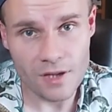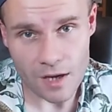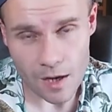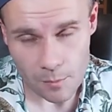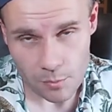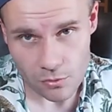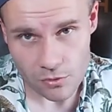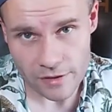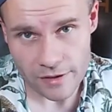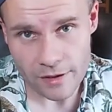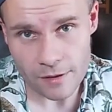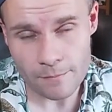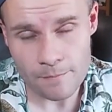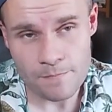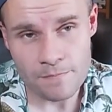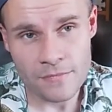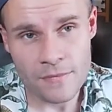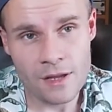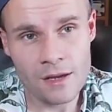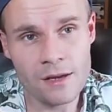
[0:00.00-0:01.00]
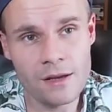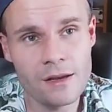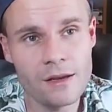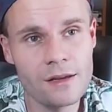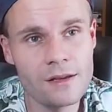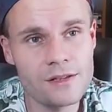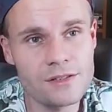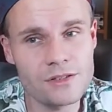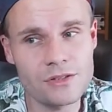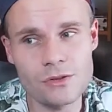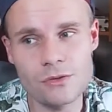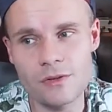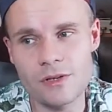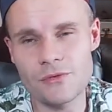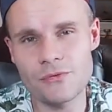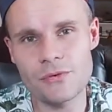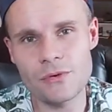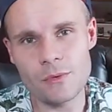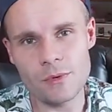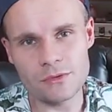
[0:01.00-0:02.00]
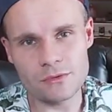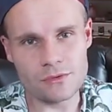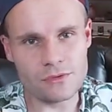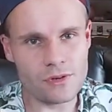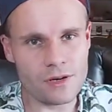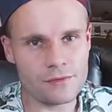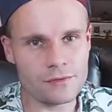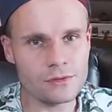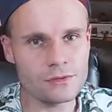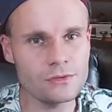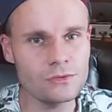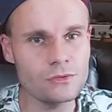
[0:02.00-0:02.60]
Apulia. So if you want to travel